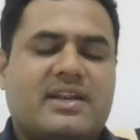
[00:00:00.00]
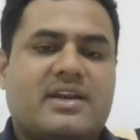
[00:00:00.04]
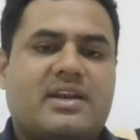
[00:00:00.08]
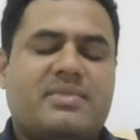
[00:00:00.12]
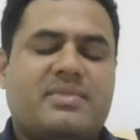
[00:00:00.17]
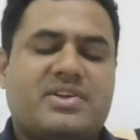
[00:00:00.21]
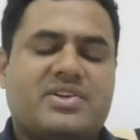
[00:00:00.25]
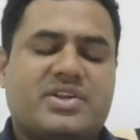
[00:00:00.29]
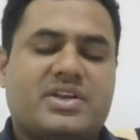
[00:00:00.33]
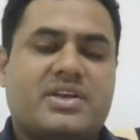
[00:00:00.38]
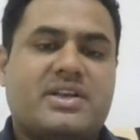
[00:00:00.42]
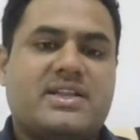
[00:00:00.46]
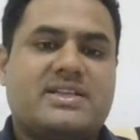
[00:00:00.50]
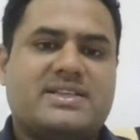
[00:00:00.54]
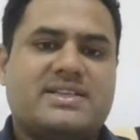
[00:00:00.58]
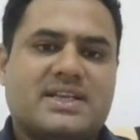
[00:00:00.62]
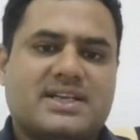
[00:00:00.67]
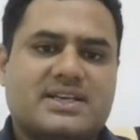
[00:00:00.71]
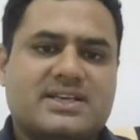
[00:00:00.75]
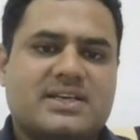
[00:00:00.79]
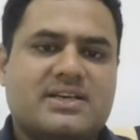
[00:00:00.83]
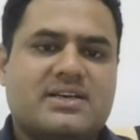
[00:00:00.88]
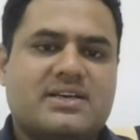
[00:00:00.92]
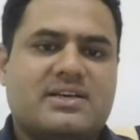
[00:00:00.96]
Remission
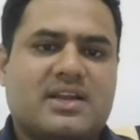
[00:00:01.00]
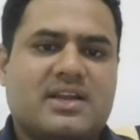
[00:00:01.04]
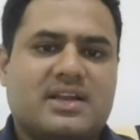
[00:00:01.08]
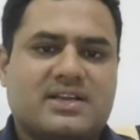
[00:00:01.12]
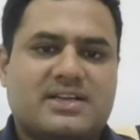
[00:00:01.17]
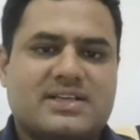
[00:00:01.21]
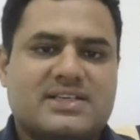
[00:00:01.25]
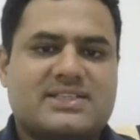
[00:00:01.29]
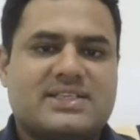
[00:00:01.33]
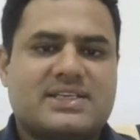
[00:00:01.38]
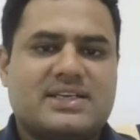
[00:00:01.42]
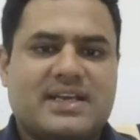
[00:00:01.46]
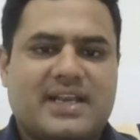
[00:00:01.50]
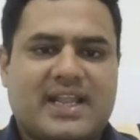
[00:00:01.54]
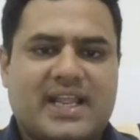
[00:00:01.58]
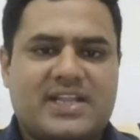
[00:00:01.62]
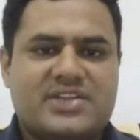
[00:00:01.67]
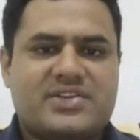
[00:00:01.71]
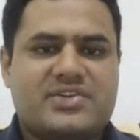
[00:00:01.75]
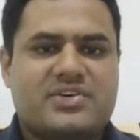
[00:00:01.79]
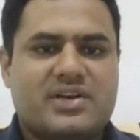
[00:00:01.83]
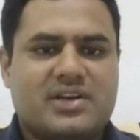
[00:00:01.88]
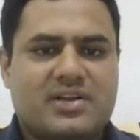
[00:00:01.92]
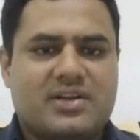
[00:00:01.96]
occurs in
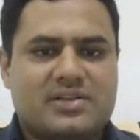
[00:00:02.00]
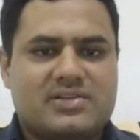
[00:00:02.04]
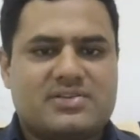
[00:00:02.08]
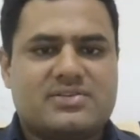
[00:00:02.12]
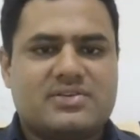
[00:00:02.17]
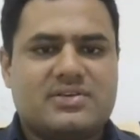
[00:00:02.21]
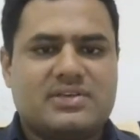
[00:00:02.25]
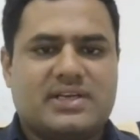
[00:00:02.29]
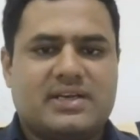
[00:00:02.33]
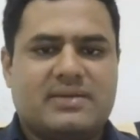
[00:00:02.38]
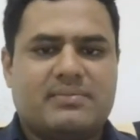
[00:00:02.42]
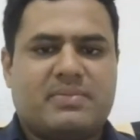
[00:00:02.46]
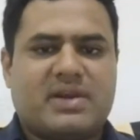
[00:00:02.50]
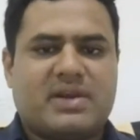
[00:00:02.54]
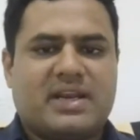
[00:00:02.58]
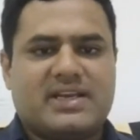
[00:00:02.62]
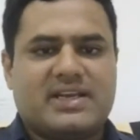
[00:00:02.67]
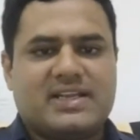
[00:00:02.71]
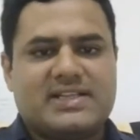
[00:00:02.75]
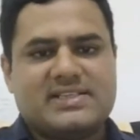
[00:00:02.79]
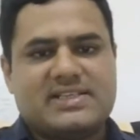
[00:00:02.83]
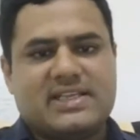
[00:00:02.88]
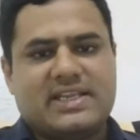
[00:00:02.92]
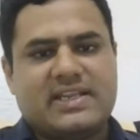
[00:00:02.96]
natural also in
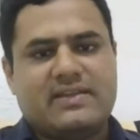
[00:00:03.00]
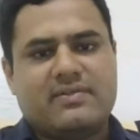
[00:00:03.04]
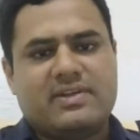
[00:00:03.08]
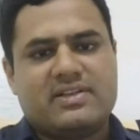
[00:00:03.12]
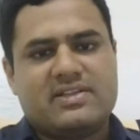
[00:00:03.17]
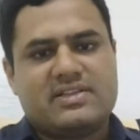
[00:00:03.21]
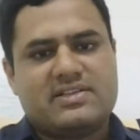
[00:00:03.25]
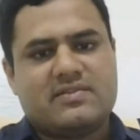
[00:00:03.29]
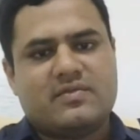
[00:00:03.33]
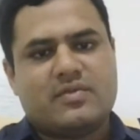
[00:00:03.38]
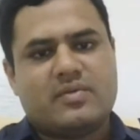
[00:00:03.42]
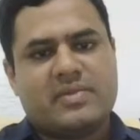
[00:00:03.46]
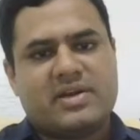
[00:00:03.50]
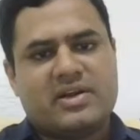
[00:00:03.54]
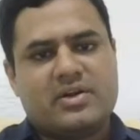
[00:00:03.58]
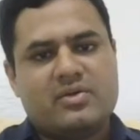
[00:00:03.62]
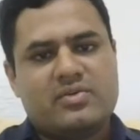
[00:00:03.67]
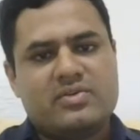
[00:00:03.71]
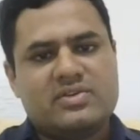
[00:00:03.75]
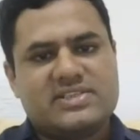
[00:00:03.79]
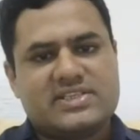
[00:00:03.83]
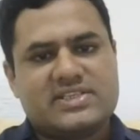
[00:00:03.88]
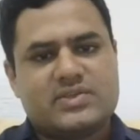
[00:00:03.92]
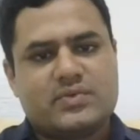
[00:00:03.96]
pregnancy. Once the woman
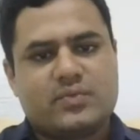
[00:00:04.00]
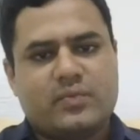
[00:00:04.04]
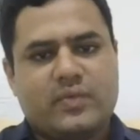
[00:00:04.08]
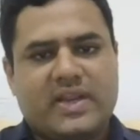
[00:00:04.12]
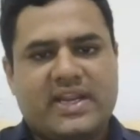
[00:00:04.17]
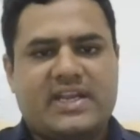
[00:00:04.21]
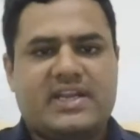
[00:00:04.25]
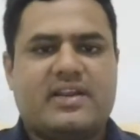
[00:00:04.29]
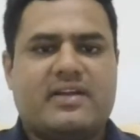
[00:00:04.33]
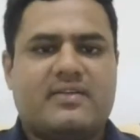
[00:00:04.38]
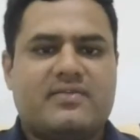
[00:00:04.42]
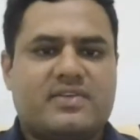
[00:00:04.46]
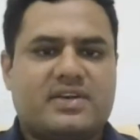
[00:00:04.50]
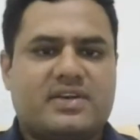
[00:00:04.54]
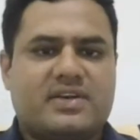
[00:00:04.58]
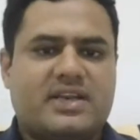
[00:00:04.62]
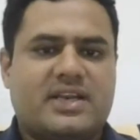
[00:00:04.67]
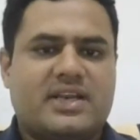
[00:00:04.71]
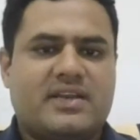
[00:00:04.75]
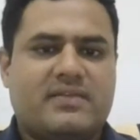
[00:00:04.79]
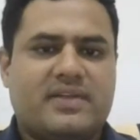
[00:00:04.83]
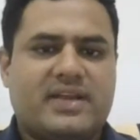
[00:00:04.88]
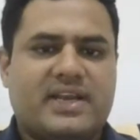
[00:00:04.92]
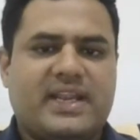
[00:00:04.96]
loses weight after
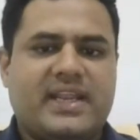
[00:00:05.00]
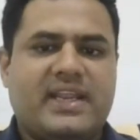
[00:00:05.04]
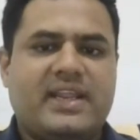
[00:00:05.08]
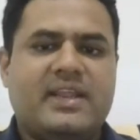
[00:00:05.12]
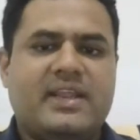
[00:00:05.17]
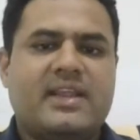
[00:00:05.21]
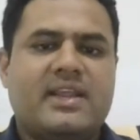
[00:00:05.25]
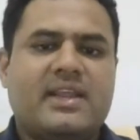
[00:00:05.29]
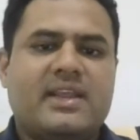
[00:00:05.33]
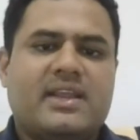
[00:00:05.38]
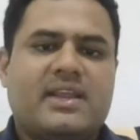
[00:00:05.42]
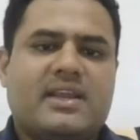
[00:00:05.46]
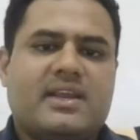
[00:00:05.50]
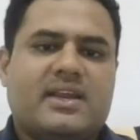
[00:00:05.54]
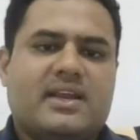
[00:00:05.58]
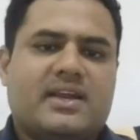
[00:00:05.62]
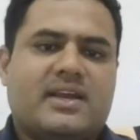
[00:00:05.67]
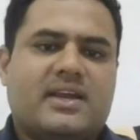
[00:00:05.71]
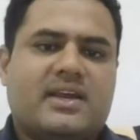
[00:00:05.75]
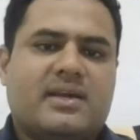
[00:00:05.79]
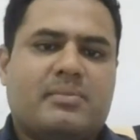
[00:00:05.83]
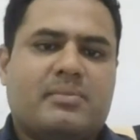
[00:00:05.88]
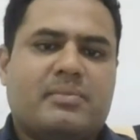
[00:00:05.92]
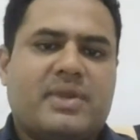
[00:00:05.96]
delivery,
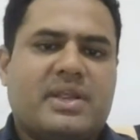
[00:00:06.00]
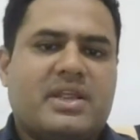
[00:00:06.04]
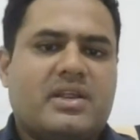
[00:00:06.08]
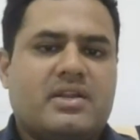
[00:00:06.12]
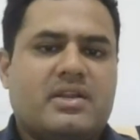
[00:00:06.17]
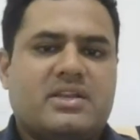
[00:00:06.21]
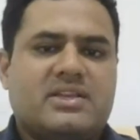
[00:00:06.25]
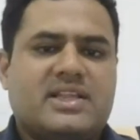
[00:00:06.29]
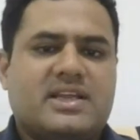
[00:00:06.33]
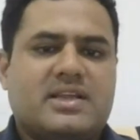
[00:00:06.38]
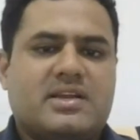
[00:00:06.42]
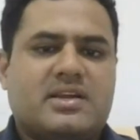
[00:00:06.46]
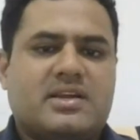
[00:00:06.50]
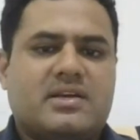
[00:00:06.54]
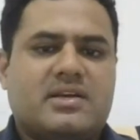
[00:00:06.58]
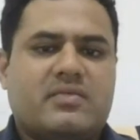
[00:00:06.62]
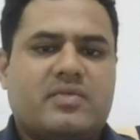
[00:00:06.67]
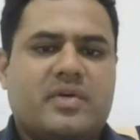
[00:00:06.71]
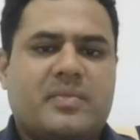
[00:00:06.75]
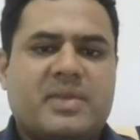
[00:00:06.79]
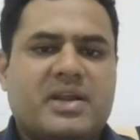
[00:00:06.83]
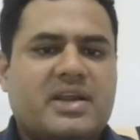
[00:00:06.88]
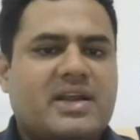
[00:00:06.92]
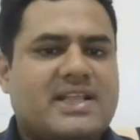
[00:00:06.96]
the
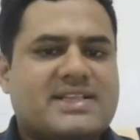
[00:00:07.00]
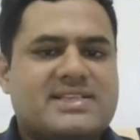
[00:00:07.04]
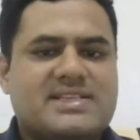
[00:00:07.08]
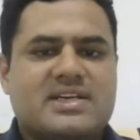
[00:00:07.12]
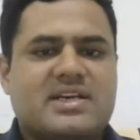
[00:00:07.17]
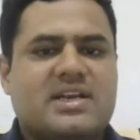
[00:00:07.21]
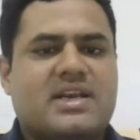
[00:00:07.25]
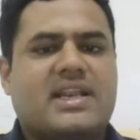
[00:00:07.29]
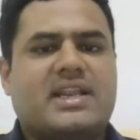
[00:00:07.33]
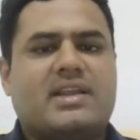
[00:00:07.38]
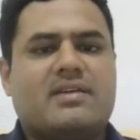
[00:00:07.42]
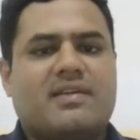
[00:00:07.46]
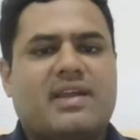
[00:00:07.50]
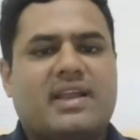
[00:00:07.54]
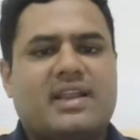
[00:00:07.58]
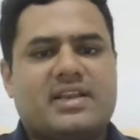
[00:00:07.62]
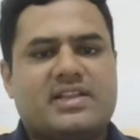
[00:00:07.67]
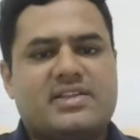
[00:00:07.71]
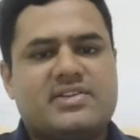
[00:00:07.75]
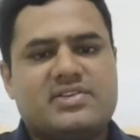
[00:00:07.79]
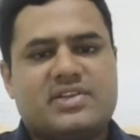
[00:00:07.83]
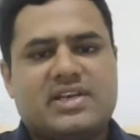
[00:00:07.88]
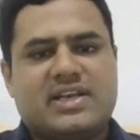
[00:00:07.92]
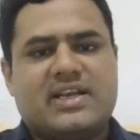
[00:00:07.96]
woman doesn't require
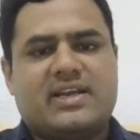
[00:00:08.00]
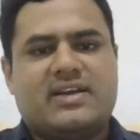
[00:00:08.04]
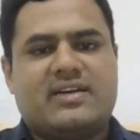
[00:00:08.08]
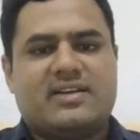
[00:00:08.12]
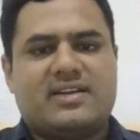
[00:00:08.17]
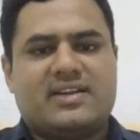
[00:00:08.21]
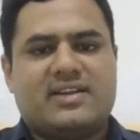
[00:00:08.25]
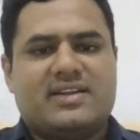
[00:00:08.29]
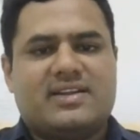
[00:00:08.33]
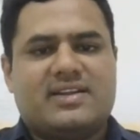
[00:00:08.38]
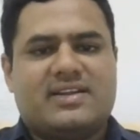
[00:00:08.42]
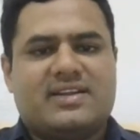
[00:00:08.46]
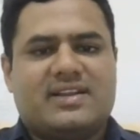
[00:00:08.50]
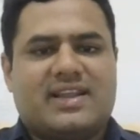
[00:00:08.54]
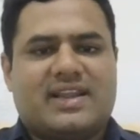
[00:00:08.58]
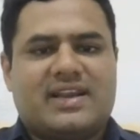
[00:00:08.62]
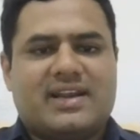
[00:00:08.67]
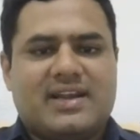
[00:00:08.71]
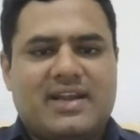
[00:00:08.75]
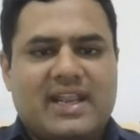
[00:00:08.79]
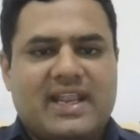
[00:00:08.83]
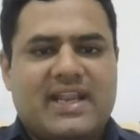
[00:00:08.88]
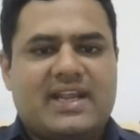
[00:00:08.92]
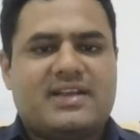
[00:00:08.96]
insulin,
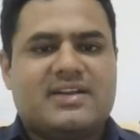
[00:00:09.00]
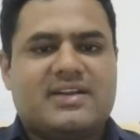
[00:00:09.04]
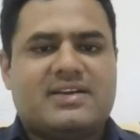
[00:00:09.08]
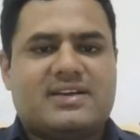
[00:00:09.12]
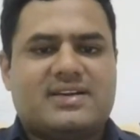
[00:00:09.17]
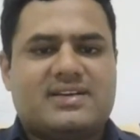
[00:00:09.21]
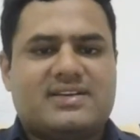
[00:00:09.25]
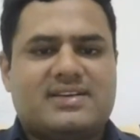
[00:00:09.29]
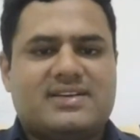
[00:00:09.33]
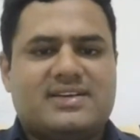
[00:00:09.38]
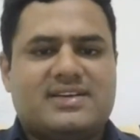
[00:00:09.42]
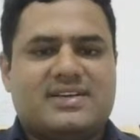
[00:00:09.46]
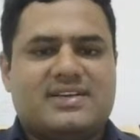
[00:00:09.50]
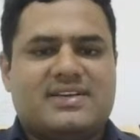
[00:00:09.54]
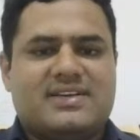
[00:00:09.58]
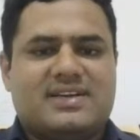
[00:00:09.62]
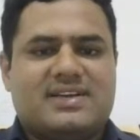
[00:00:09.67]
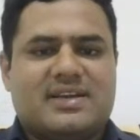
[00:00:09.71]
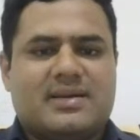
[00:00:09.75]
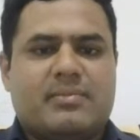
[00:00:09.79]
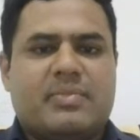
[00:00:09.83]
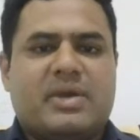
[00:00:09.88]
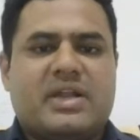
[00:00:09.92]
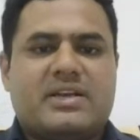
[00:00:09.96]
and later,
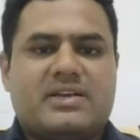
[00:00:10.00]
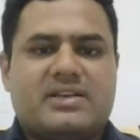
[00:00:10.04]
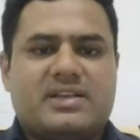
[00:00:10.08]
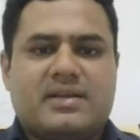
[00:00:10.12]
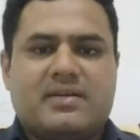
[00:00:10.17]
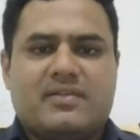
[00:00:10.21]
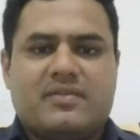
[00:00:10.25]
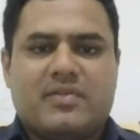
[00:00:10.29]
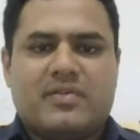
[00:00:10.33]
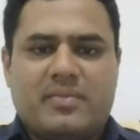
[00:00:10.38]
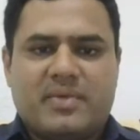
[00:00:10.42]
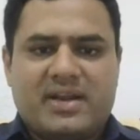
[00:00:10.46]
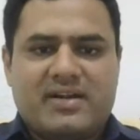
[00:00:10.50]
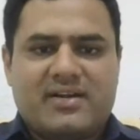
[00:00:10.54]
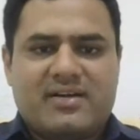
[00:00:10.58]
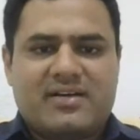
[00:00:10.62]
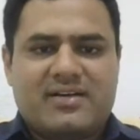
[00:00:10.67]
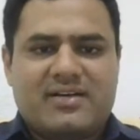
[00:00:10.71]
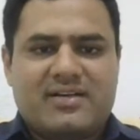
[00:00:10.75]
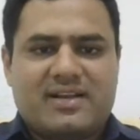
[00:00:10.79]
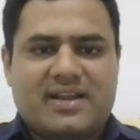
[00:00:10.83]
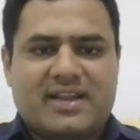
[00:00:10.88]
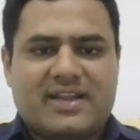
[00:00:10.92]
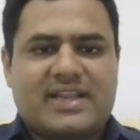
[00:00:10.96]
but the woman
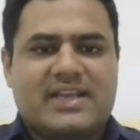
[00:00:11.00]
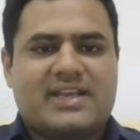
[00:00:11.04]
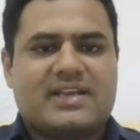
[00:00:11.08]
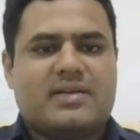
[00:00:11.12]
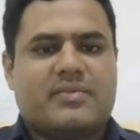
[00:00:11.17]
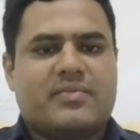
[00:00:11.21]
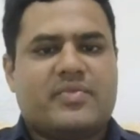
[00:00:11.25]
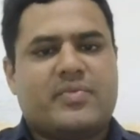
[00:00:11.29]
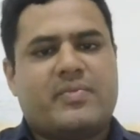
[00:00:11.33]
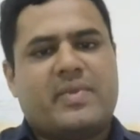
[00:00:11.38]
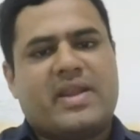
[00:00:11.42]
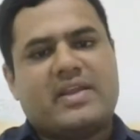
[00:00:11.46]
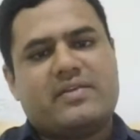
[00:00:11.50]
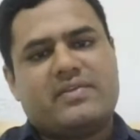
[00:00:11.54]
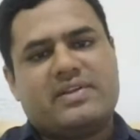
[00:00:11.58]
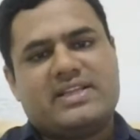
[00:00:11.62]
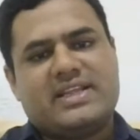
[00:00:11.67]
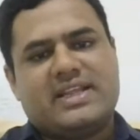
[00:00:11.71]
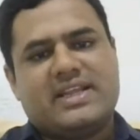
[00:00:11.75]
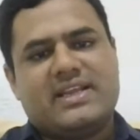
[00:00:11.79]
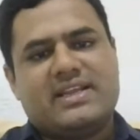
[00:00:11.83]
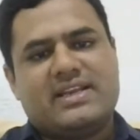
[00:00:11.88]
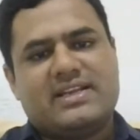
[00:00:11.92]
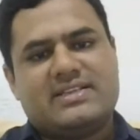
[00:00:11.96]
again comes back with
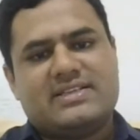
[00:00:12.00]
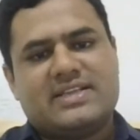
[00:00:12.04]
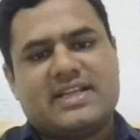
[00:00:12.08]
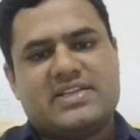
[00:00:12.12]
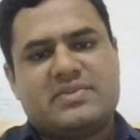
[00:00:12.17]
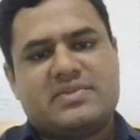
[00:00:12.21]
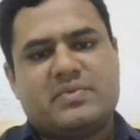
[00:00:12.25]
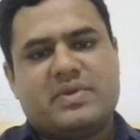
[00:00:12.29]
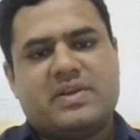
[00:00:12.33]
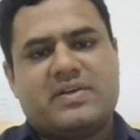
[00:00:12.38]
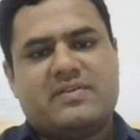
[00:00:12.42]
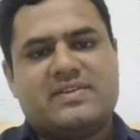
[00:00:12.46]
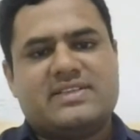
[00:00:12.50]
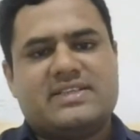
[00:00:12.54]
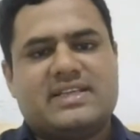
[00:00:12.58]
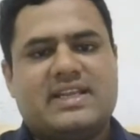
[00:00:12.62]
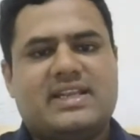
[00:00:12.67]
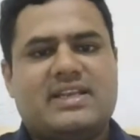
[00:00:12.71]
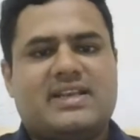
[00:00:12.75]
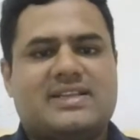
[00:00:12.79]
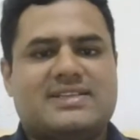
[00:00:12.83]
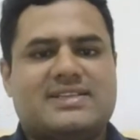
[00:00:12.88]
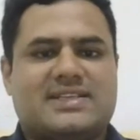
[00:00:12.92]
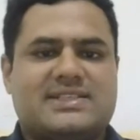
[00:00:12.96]
increased
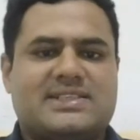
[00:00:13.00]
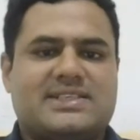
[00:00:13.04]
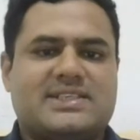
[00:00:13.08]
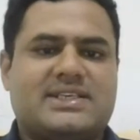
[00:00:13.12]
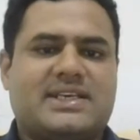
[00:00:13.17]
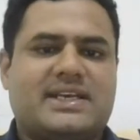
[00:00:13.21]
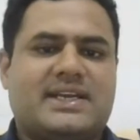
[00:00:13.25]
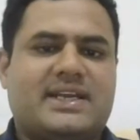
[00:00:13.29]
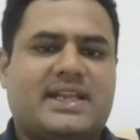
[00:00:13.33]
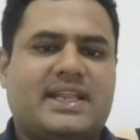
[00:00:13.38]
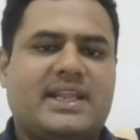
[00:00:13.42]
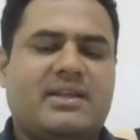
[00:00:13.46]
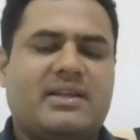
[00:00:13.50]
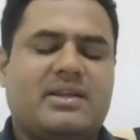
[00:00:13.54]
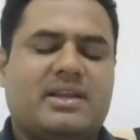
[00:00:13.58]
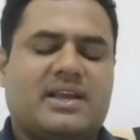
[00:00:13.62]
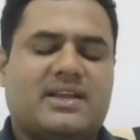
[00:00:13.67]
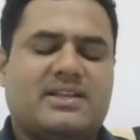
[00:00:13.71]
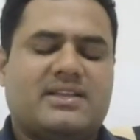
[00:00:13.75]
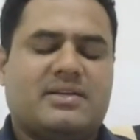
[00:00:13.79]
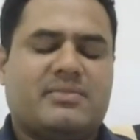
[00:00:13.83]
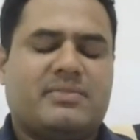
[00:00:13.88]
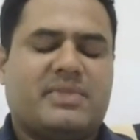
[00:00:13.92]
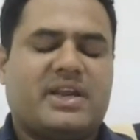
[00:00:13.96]
HbA1c, necessitating
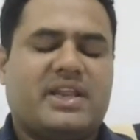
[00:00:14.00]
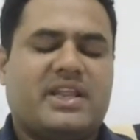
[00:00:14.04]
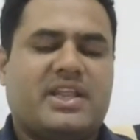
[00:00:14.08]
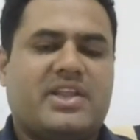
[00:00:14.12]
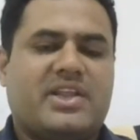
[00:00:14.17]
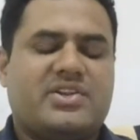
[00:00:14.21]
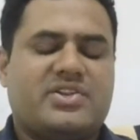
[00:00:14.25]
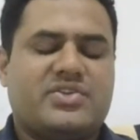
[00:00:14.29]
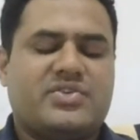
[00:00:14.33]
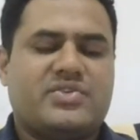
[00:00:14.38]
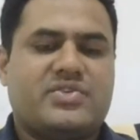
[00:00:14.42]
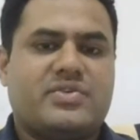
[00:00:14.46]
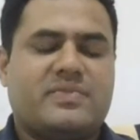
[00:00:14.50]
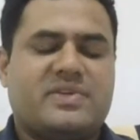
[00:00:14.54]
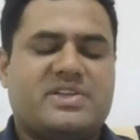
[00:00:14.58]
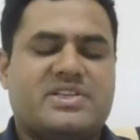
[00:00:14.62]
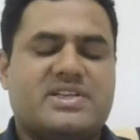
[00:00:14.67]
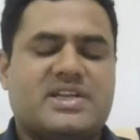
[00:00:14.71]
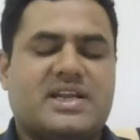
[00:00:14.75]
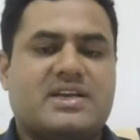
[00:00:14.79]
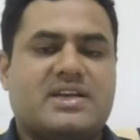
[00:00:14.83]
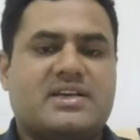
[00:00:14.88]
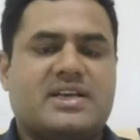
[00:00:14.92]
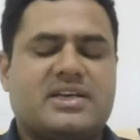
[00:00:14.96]
other medications to be
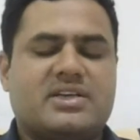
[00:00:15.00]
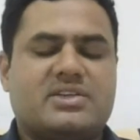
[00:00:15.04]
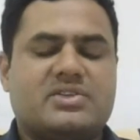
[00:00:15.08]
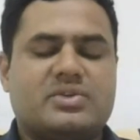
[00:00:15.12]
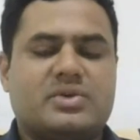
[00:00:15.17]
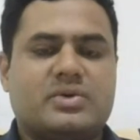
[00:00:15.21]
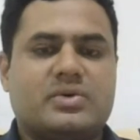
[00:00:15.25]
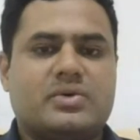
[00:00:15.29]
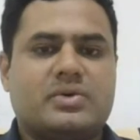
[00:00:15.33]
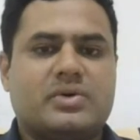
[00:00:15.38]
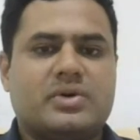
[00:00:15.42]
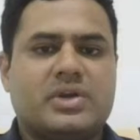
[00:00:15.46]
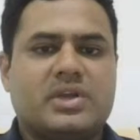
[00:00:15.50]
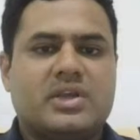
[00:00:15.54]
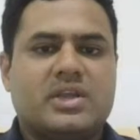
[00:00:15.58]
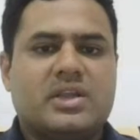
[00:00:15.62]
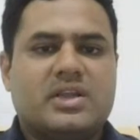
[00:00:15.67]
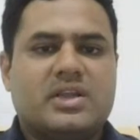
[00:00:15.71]
started. So